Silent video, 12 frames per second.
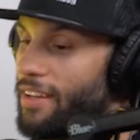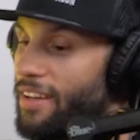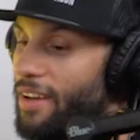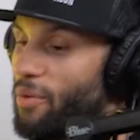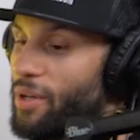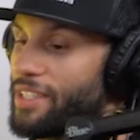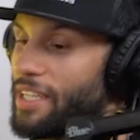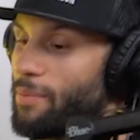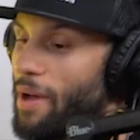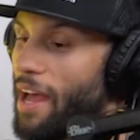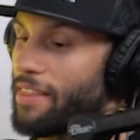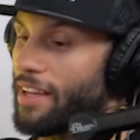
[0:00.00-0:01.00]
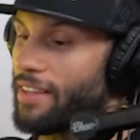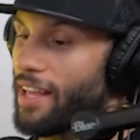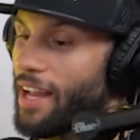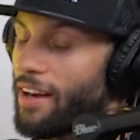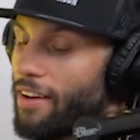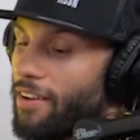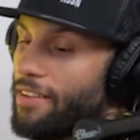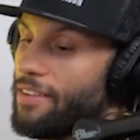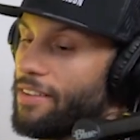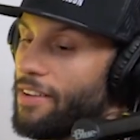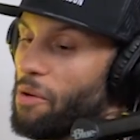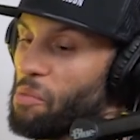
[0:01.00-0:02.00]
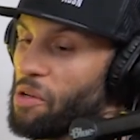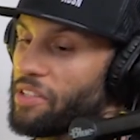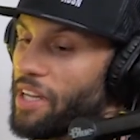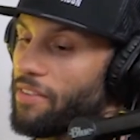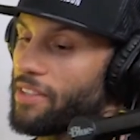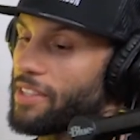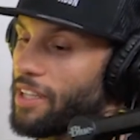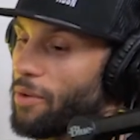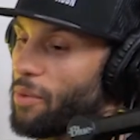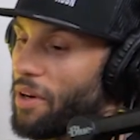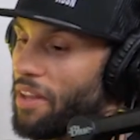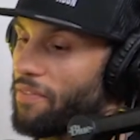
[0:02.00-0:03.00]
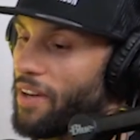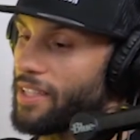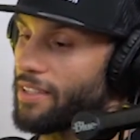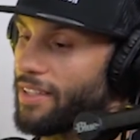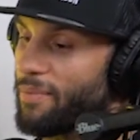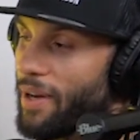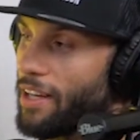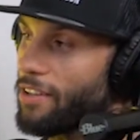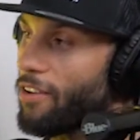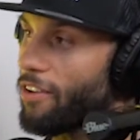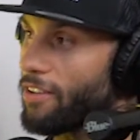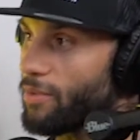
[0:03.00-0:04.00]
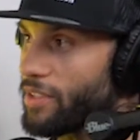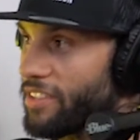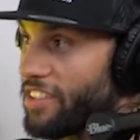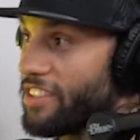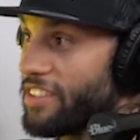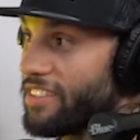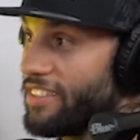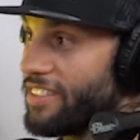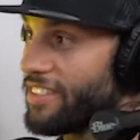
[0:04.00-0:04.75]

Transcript: And it wasn't a bad thing that almost every single one of the fights on the main card was good.